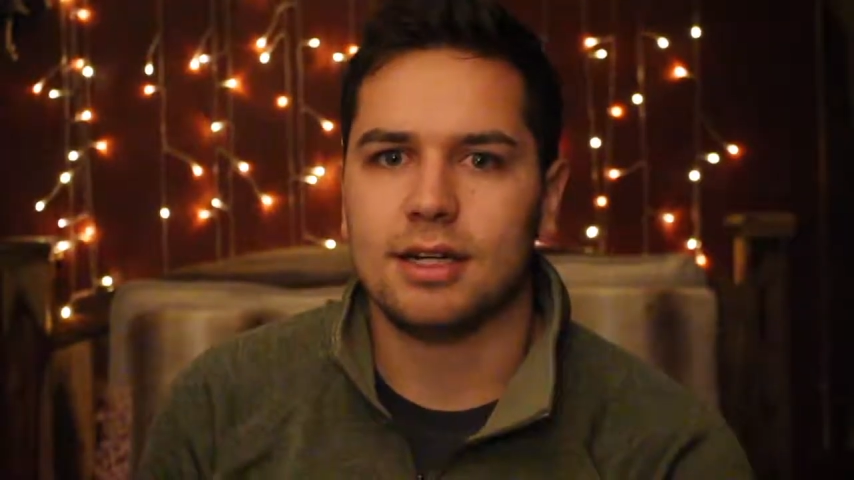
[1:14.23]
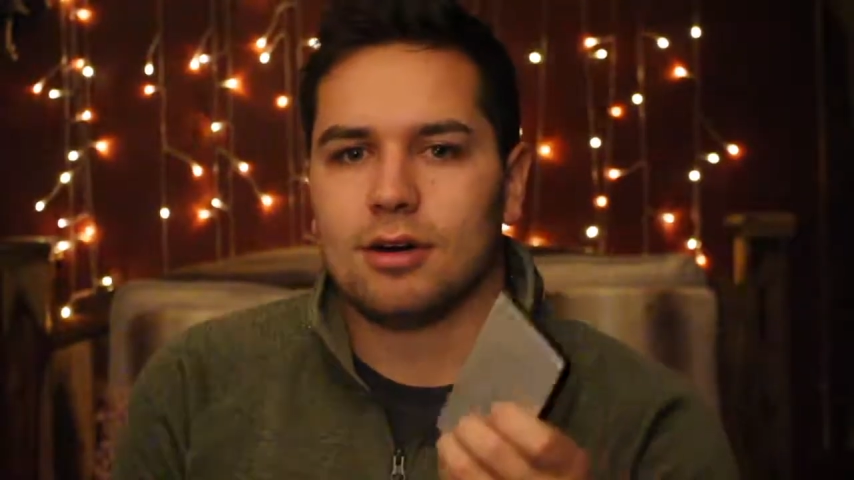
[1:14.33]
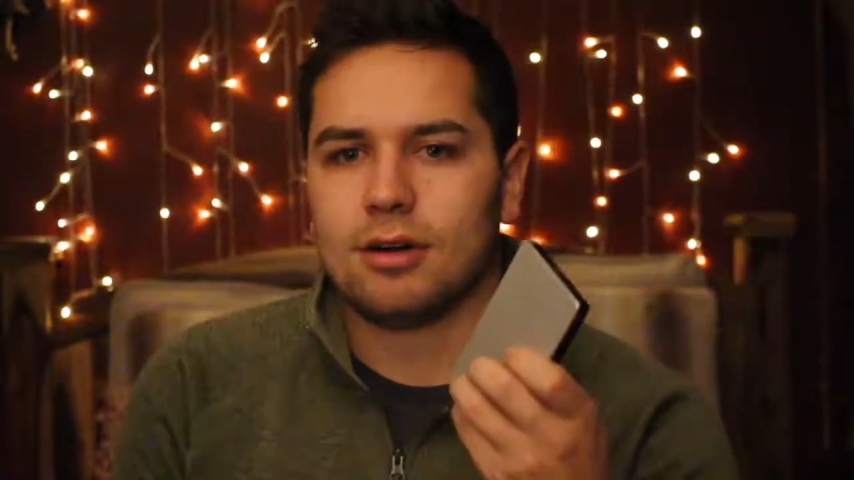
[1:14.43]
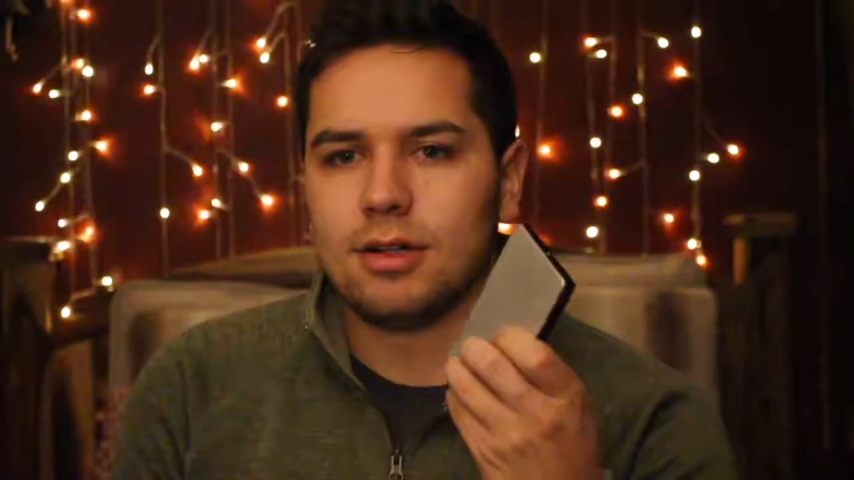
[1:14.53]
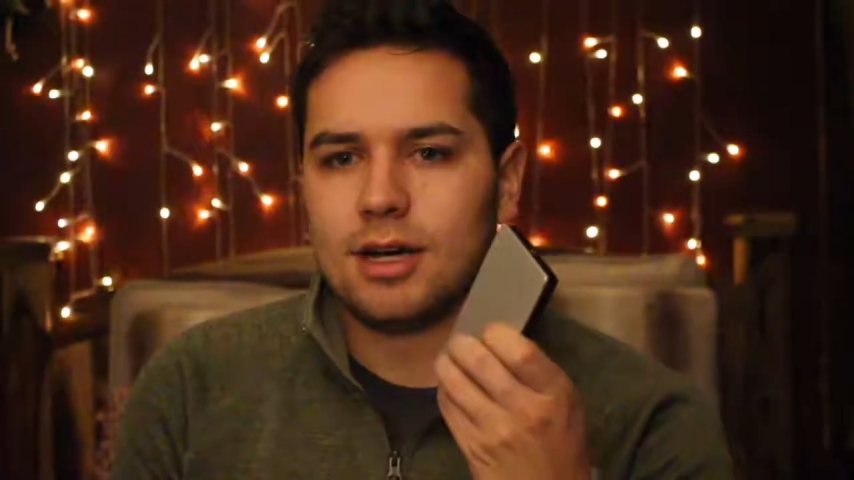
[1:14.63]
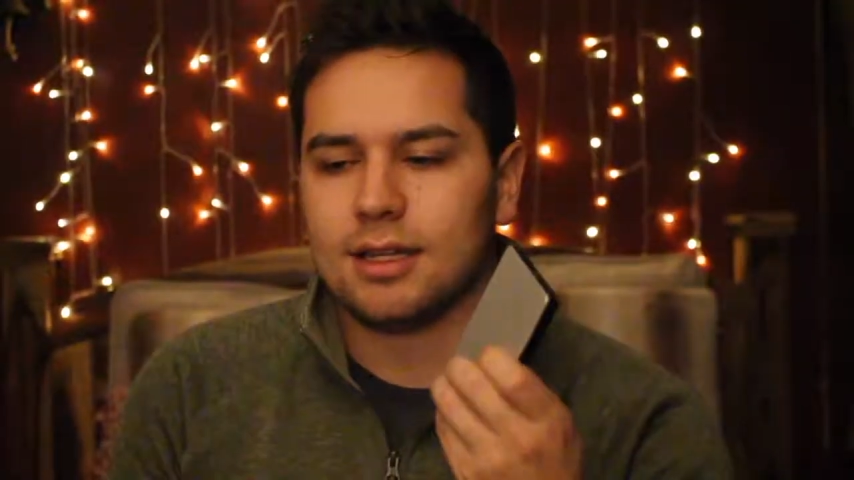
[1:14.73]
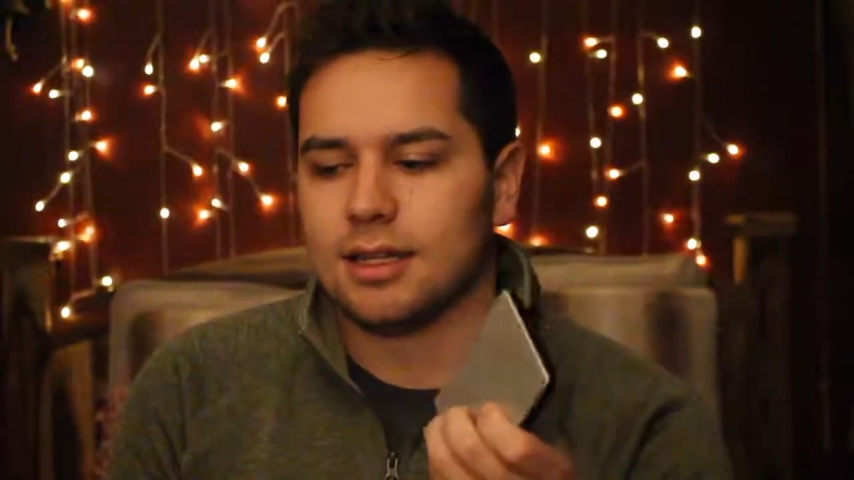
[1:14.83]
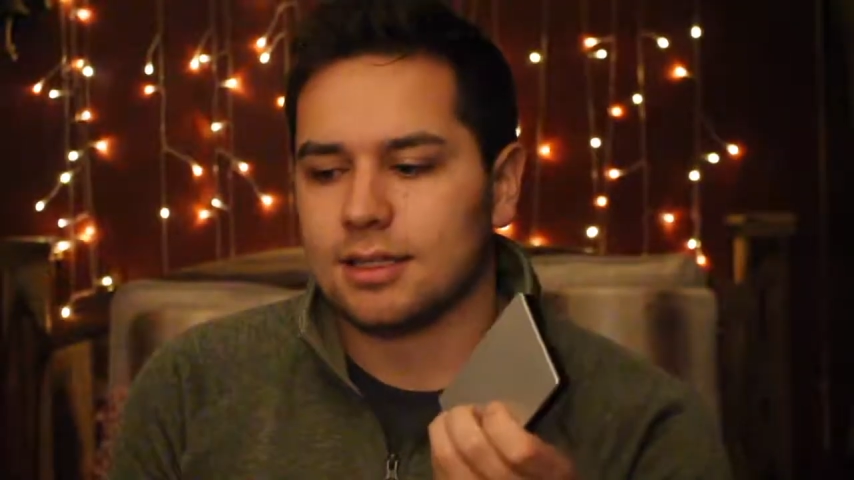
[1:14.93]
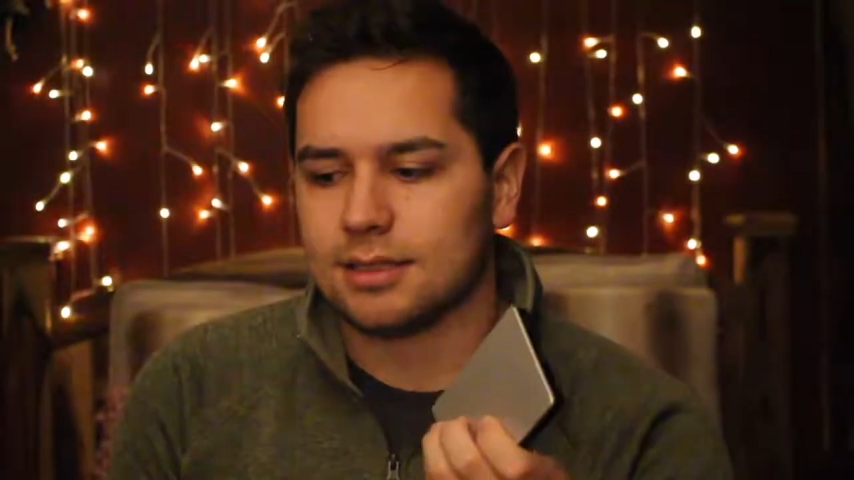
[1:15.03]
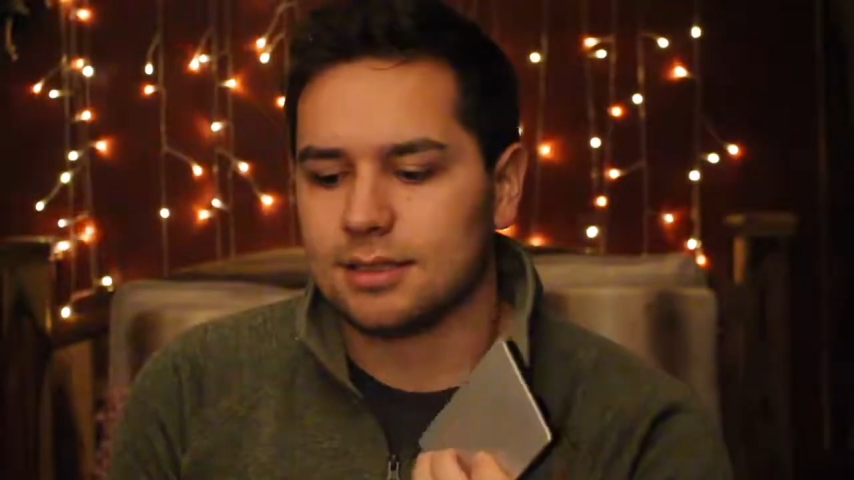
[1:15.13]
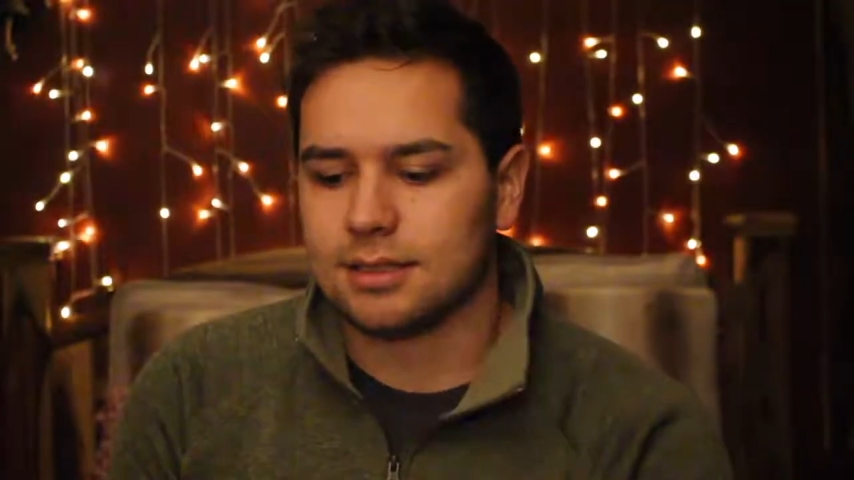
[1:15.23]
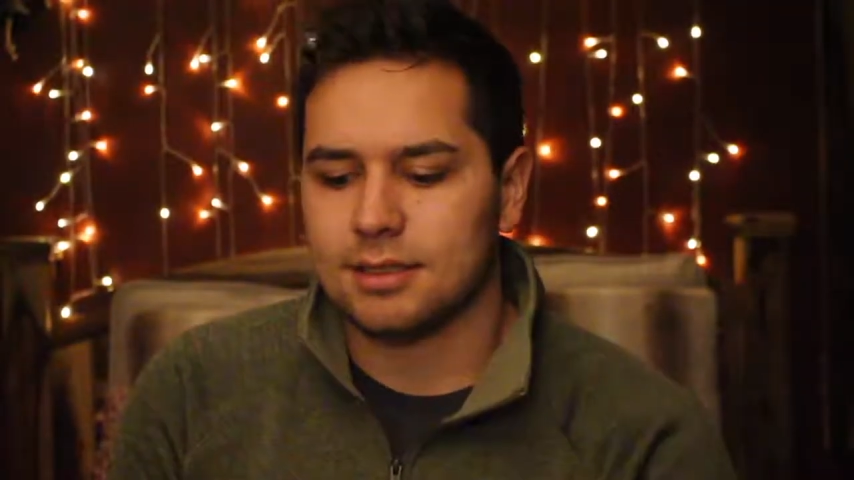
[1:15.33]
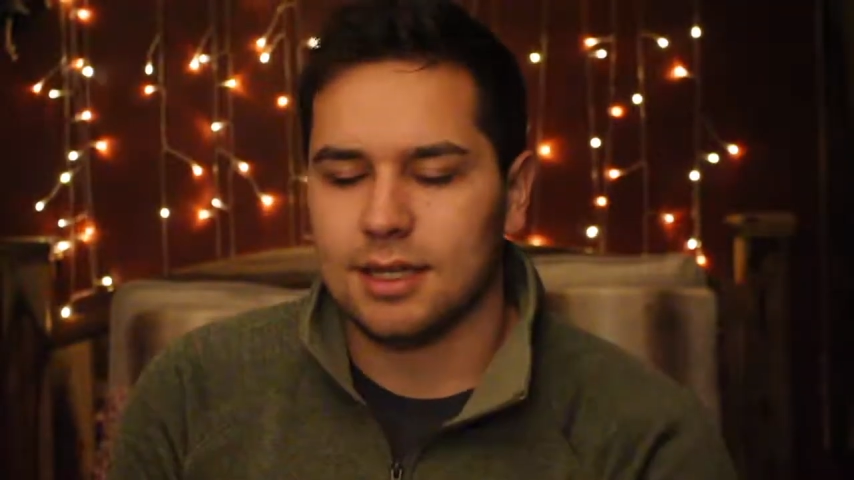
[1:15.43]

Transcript: were all on this.